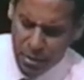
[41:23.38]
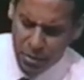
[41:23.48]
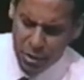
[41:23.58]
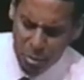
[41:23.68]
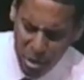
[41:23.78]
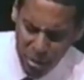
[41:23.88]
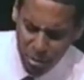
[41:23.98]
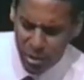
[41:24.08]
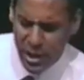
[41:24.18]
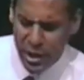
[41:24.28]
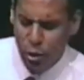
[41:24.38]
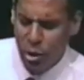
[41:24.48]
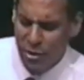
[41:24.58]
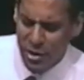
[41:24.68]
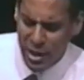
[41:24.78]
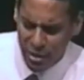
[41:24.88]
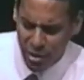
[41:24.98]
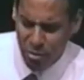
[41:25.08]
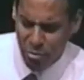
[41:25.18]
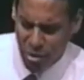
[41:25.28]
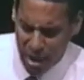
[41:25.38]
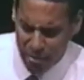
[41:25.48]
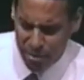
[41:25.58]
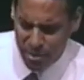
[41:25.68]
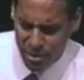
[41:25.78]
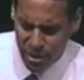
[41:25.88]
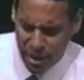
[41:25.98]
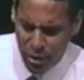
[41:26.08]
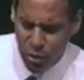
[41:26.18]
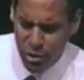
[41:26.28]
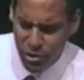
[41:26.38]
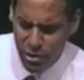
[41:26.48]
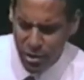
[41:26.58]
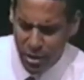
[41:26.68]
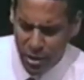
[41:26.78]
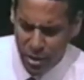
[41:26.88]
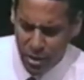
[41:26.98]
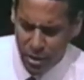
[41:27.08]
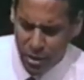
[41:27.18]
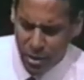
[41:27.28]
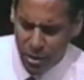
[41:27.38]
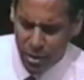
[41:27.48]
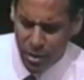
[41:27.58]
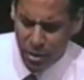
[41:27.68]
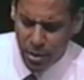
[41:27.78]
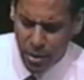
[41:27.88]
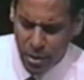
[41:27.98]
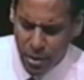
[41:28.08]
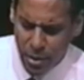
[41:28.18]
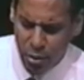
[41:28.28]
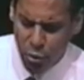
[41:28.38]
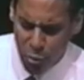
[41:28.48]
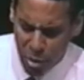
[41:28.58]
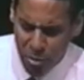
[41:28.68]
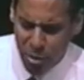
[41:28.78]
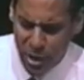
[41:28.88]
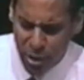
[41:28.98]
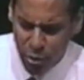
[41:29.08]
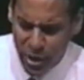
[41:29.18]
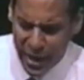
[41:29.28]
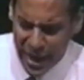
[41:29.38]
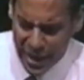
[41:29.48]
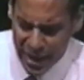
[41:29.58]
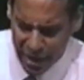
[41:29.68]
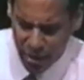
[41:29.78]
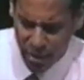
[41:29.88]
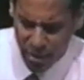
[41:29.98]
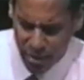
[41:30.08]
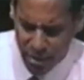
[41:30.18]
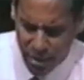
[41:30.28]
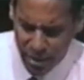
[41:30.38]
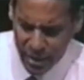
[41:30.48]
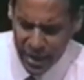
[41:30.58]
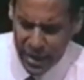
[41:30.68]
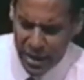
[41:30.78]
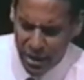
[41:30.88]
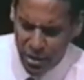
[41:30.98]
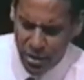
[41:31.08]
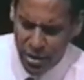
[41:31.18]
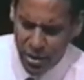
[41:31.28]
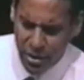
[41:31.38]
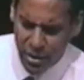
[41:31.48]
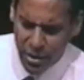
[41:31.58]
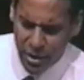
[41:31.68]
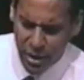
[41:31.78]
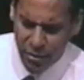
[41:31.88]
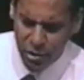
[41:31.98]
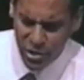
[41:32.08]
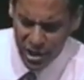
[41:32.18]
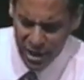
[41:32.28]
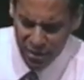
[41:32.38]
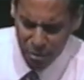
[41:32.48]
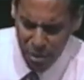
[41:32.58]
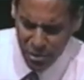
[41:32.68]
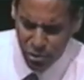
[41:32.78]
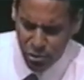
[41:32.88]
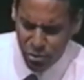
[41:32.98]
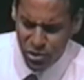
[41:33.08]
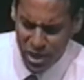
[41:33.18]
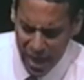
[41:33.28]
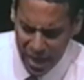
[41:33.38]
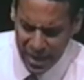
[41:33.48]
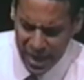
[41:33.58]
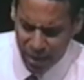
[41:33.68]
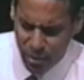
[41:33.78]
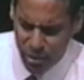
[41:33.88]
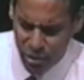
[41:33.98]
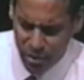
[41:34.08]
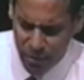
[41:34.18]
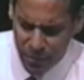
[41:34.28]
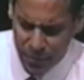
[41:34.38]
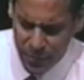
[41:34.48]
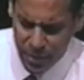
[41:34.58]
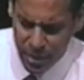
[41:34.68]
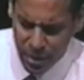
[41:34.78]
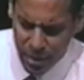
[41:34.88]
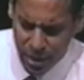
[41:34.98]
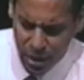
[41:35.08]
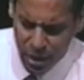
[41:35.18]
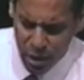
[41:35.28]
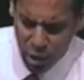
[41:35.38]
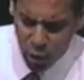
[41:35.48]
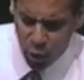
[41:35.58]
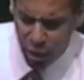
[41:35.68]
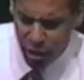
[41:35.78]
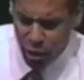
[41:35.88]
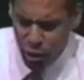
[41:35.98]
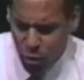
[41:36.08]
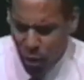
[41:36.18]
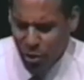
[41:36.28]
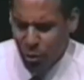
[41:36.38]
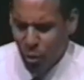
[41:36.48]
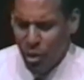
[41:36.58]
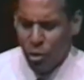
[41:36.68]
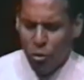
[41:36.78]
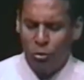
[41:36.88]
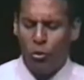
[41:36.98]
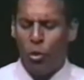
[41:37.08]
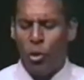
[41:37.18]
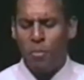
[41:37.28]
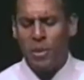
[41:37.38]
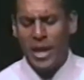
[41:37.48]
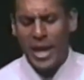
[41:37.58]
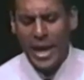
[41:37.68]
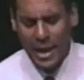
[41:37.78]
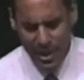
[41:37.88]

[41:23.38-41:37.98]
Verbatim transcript: for the people in here who have hearing problems. I know there's a group of people here who cannot hear, and they hear and receive the message through sign language. Lord, you are the one who formed the ear,